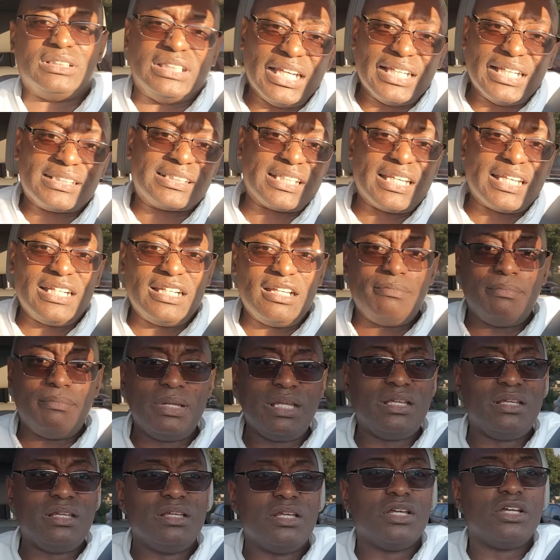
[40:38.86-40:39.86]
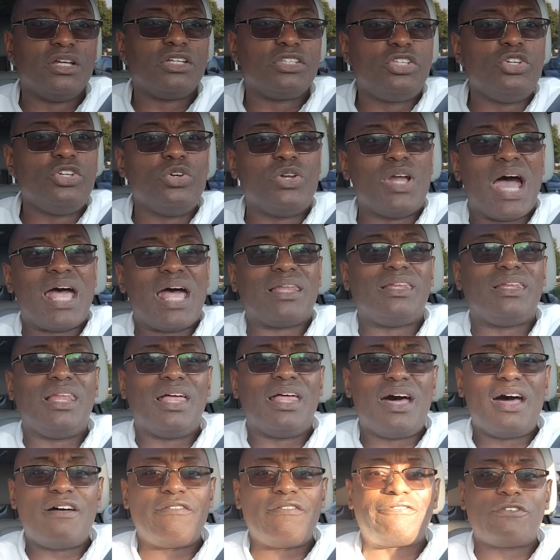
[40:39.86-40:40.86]
This enemy? You got
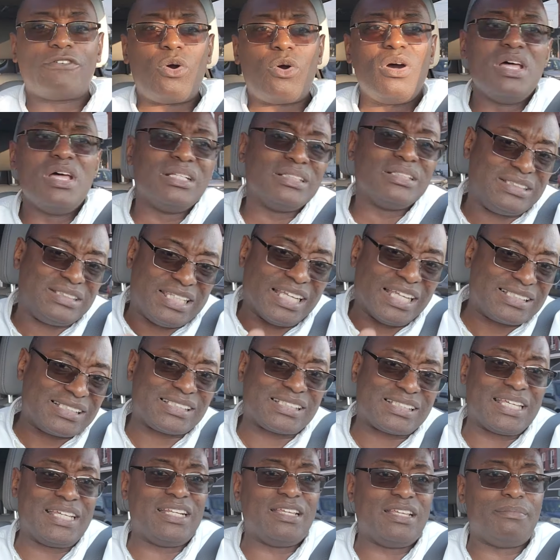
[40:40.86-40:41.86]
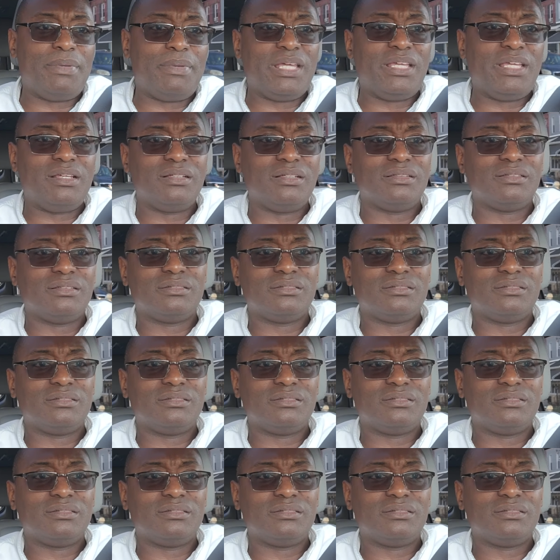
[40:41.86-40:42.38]
love for this enemy?